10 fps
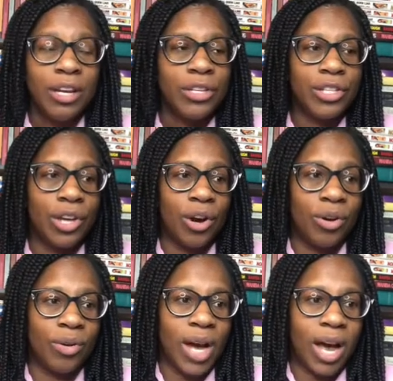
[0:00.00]

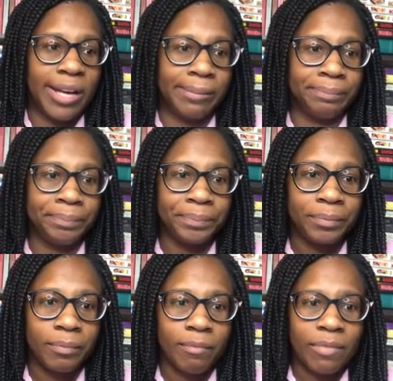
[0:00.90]
So
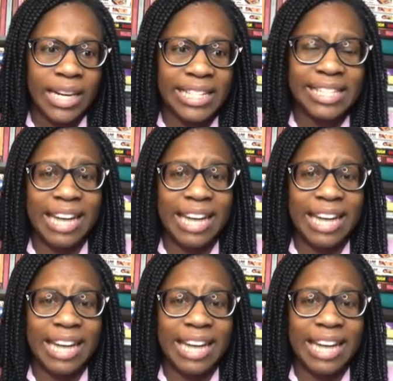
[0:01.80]
it's